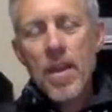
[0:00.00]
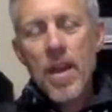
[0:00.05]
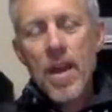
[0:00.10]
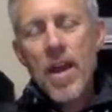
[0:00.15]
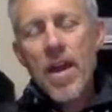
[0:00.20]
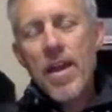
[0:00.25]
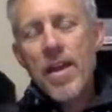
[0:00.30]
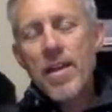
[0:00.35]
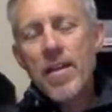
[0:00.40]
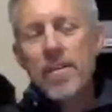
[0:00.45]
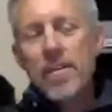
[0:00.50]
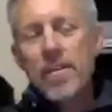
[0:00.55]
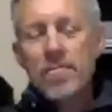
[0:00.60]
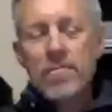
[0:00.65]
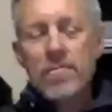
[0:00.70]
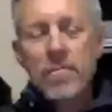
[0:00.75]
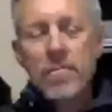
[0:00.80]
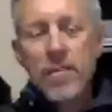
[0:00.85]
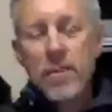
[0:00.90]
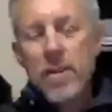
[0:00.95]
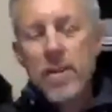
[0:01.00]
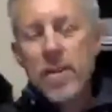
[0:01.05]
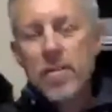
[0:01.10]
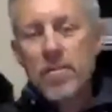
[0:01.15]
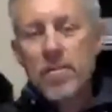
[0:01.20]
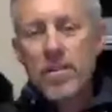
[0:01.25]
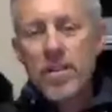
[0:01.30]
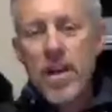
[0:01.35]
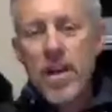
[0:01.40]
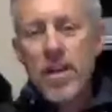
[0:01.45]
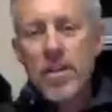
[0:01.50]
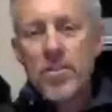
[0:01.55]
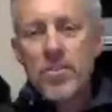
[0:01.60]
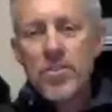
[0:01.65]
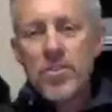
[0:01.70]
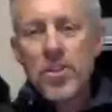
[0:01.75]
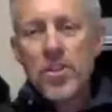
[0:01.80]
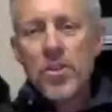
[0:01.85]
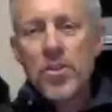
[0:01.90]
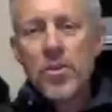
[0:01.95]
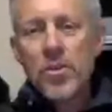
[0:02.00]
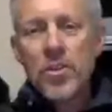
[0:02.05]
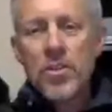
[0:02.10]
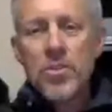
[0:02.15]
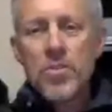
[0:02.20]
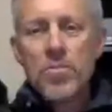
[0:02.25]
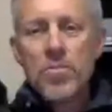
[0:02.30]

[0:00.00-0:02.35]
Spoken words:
I had a circuitous